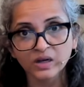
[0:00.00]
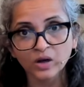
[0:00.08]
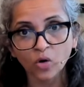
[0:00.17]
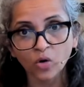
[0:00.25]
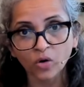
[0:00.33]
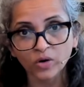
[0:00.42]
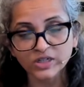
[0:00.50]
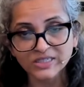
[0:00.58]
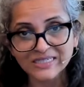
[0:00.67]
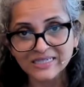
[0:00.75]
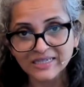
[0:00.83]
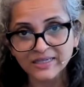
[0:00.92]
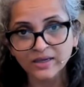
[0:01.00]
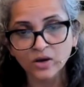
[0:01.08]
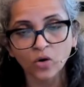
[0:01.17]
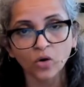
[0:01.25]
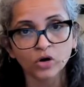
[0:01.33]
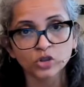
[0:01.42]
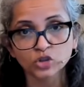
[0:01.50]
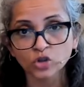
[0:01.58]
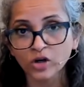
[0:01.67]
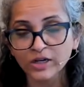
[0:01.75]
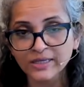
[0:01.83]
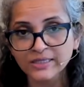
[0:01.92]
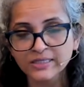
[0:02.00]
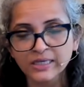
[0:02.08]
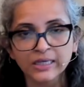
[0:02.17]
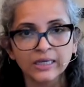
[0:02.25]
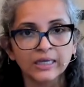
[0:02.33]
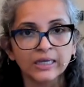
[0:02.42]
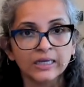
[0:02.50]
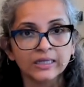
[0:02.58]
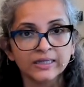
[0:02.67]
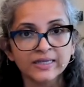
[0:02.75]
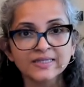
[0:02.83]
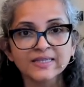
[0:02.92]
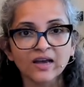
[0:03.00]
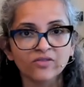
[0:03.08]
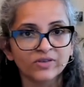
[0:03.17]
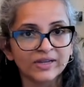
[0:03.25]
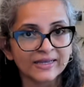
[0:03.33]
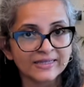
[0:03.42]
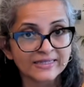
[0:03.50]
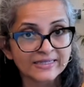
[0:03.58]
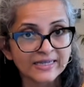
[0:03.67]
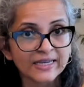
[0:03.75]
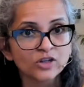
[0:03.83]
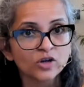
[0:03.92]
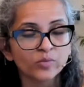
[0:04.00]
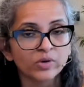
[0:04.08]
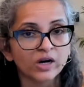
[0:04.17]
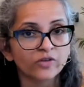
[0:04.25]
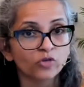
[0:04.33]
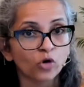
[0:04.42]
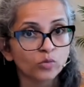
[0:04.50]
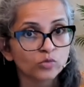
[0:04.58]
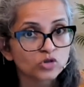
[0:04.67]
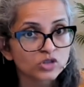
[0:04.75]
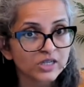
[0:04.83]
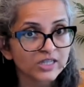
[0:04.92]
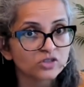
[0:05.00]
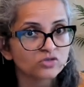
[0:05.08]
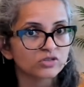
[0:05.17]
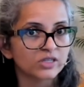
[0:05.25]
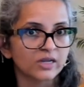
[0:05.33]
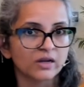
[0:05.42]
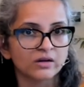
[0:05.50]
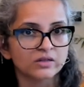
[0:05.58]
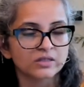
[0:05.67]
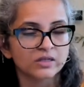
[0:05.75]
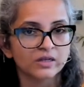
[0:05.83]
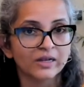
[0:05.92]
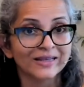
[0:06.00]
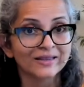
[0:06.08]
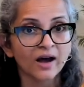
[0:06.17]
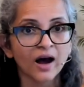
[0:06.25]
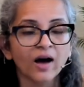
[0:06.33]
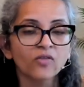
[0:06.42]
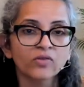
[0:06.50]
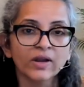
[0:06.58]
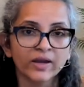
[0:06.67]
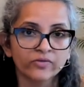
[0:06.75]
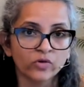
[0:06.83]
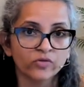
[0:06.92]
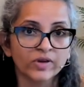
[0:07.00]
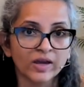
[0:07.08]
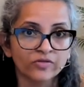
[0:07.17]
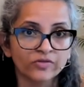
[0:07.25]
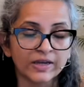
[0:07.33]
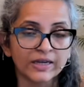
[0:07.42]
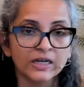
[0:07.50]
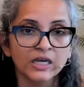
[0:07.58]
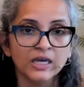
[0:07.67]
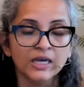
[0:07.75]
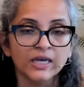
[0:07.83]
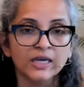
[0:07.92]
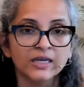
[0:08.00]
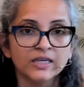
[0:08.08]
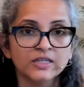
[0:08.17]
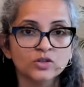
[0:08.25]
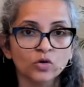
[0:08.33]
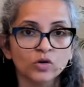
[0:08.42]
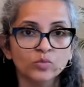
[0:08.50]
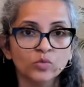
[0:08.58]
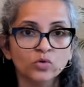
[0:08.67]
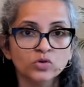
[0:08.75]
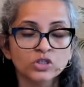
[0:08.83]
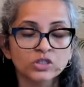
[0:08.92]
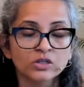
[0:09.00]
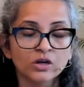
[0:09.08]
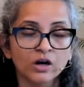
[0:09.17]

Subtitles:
or tea or chocolates, this caffeine can stay in your blood for almost 6 to 10 hours. Like the half-life of caffeine is almost